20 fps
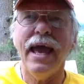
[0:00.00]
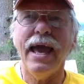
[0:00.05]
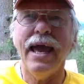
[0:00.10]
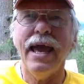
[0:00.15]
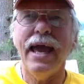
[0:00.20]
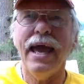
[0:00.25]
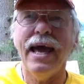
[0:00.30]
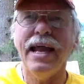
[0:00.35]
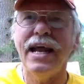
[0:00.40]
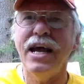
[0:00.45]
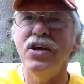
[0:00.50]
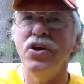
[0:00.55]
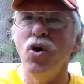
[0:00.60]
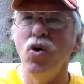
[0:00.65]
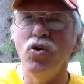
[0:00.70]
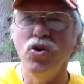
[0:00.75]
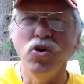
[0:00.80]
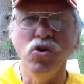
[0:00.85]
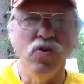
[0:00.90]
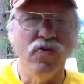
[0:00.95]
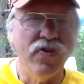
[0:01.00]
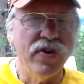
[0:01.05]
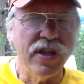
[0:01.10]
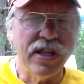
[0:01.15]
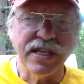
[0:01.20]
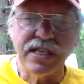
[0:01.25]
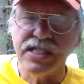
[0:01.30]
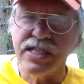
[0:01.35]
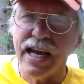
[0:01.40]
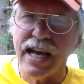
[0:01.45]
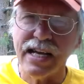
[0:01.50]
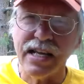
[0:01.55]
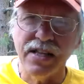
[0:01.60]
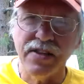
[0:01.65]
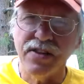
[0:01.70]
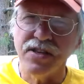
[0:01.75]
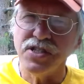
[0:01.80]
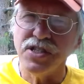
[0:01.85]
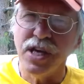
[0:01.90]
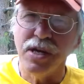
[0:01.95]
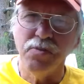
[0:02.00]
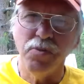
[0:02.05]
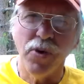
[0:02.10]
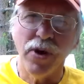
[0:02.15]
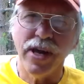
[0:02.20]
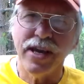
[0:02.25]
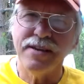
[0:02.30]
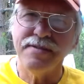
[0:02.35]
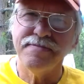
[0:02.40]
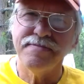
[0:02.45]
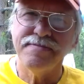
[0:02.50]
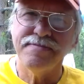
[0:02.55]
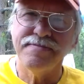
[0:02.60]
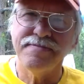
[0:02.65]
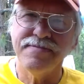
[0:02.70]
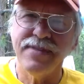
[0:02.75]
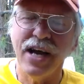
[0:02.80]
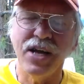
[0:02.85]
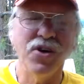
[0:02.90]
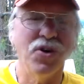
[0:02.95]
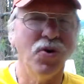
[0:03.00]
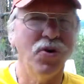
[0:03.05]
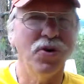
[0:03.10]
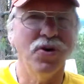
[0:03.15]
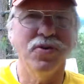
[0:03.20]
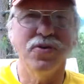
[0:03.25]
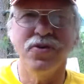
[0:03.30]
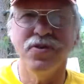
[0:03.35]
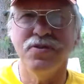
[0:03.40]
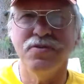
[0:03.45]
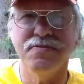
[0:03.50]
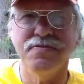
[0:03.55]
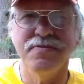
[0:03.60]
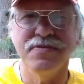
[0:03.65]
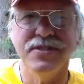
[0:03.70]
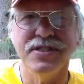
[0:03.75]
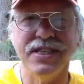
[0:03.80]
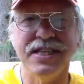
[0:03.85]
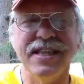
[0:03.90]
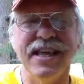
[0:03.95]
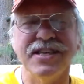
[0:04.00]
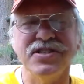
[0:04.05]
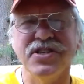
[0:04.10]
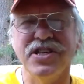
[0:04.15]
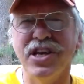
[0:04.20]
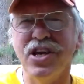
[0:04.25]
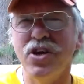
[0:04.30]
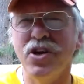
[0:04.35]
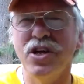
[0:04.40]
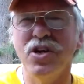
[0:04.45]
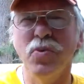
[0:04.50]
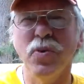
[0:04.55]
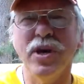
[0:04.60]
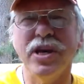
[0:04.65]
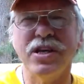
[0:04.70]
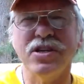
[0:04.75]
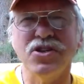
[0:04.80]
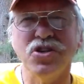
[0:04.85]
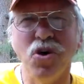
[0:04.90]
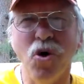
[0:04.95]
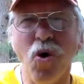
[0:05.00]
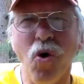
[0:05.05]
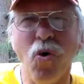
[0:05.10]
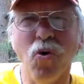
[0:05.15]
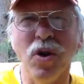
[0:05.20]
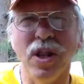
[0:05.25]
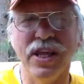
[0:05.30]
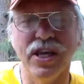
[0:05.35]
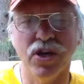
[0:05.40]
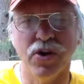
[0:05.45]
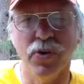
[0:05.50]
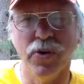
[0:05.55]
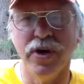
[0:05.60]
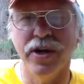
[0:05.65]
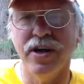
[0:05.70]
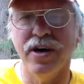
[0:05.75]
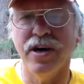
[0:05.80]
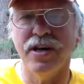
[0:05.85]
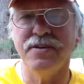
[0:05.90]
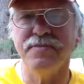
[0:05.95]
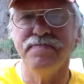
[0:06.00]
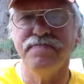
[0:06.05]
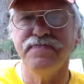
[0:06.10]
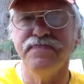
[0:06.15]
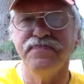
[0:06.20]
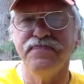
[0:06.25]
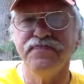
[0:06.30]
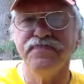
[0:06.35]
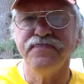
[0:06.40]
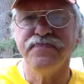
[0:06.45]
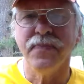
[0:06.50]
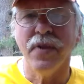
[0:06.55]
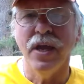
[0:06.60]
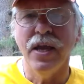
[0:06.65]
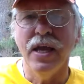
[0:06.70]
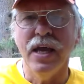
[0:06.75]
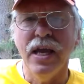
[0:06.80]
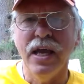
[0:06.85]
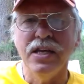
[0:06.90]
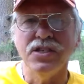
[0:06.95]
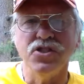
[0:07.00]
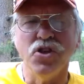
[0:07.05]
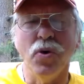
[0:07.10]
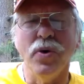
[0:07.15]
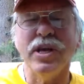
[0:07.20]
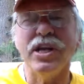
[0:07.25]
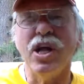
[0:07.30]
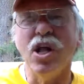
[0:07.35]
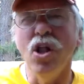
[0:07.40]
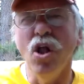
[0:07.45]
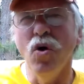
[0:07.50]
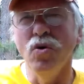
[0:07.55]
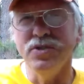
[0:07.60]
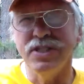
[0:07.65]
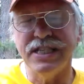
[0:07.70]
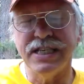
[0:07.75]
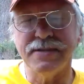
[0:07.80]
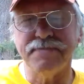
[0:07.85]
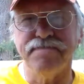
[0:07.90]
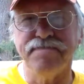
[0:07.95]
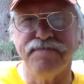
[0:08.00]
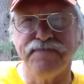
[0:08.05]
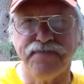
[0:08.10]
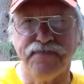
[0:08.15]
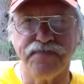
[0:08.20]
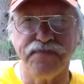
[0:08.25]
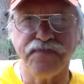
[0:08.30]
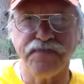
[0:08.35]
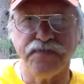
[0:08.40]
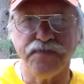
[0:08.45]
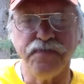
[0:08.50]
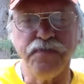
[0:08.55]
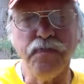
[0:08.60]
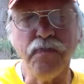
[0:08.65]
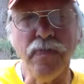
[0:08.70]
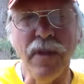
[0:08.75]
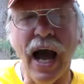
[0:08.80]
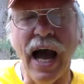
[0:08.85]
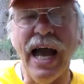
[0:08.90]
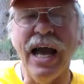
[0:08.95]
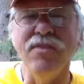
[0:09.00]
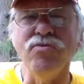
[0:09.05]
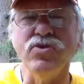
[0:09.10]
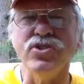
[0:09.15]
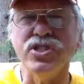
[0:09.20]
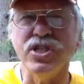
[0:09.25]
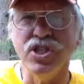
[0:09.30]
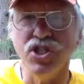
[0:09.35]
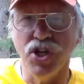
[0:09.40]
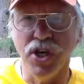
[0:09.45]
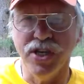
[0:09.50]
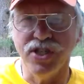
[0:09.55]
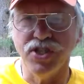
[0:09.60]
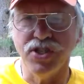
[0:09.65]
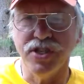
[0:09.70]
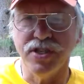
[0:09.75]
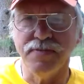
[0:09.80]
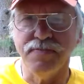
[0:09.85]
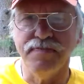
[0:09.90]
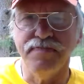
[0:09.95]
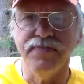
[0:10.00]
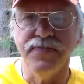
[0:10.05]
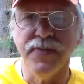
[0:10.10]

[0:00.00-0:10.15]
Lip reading: and I know you feel exactly the same way. I know you do. See, that's an area we can totally agree on. So in closing, I have a suggestion.